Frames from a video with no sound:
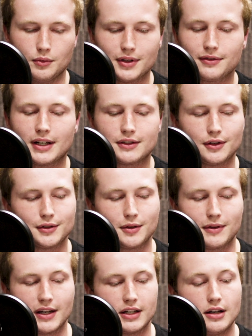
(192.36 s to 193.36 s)
What if I told
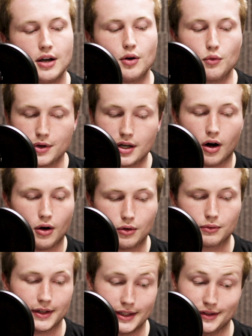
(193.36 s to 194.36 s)
you that we
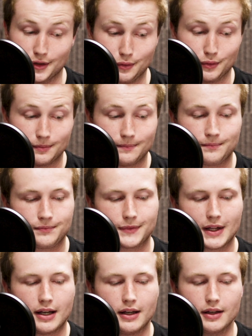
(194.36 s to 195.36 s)
already do?
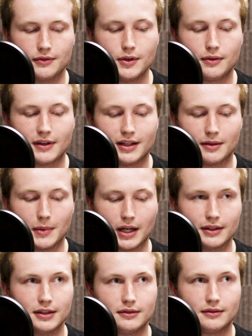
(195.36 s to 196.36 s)
If you think
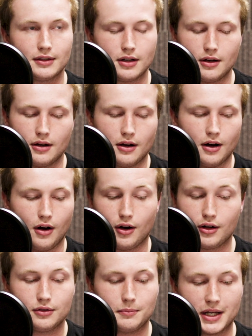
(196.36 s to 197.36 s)
about it,
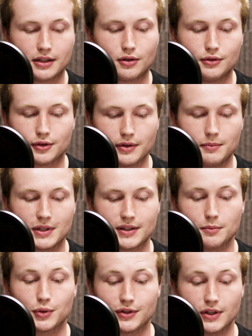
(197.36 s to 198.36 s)
all medical
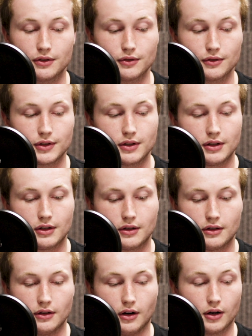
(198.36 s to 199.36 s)
treatments and procedures
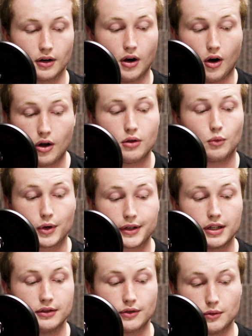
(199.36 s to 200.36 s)
are all
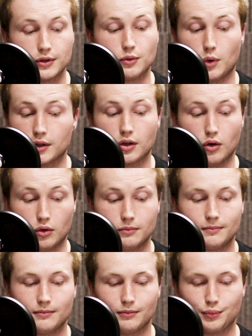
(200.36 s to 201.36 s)
working towards one goal:
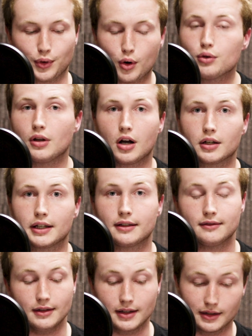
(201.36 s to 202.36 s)

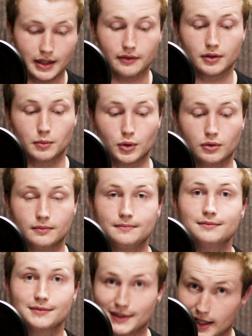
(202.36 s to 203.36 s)
prolonging the inevitable
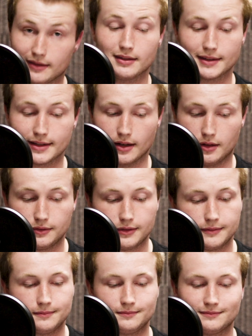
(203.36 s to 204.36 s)
death itself.
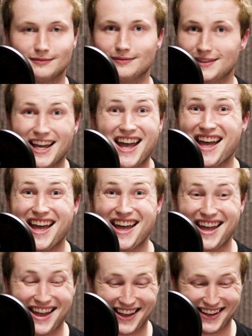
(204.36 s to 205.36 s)

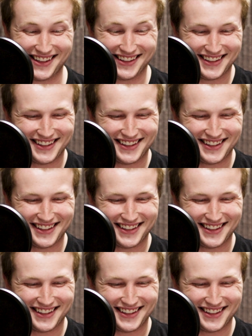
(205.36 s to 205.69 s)
Yay!